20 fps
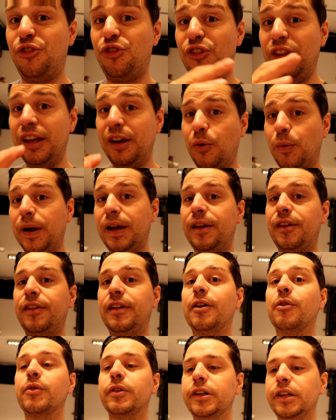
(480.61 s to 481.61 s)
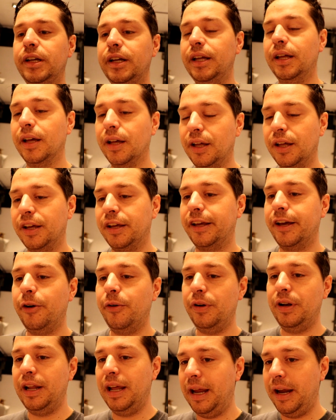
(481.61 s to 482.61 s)
sneak away secretly,
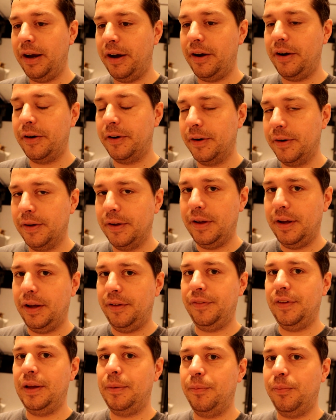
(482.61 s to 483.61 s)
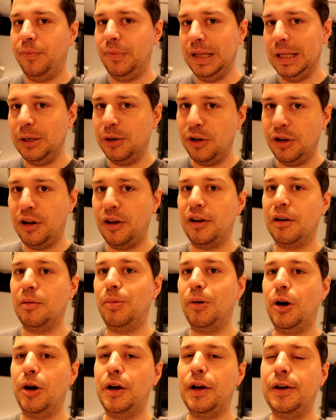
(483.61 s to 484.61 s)
go in here, then load another
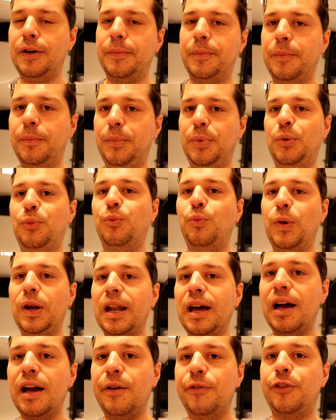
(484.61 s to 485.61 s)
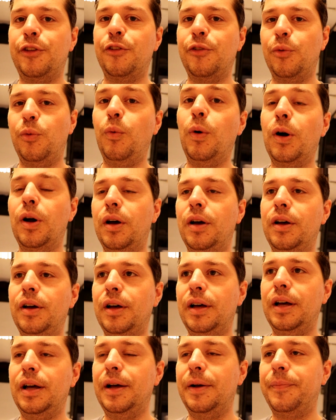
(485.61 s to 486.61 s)
block. But when I have to
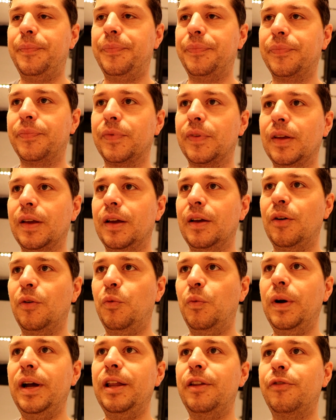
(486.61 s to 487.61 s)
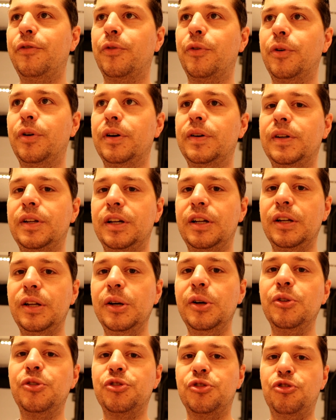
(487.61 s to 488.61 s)
uh, wait for the
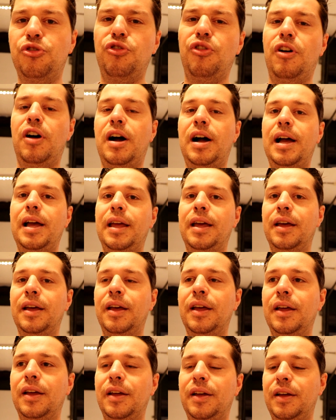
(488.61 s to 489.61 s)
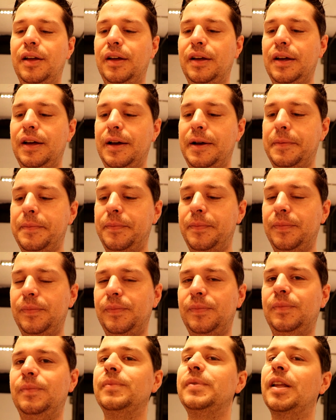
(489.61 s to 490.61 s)
glue to dry, um,
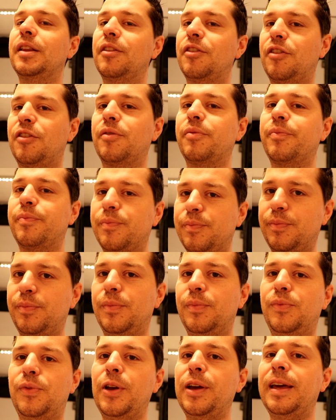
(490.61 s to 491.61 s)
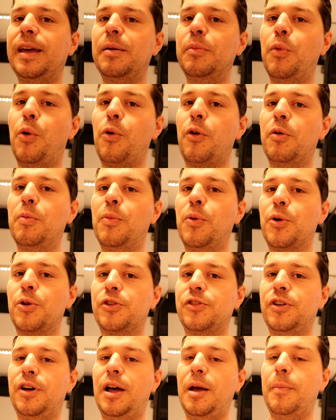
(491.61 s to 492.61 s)
that's taking more and more
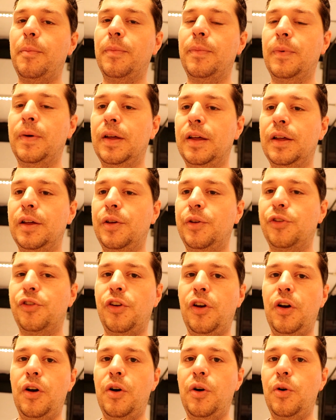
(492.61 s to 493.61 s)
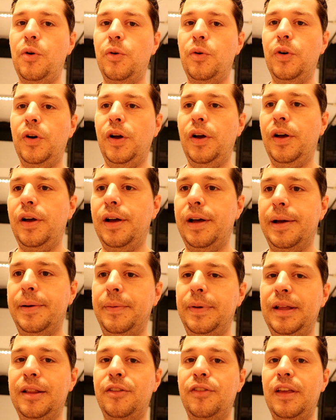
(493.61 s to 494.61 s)
time. So uh,
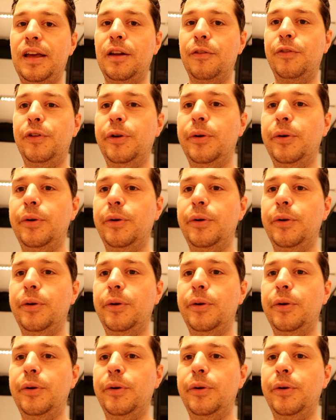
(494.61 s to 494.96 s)
instead of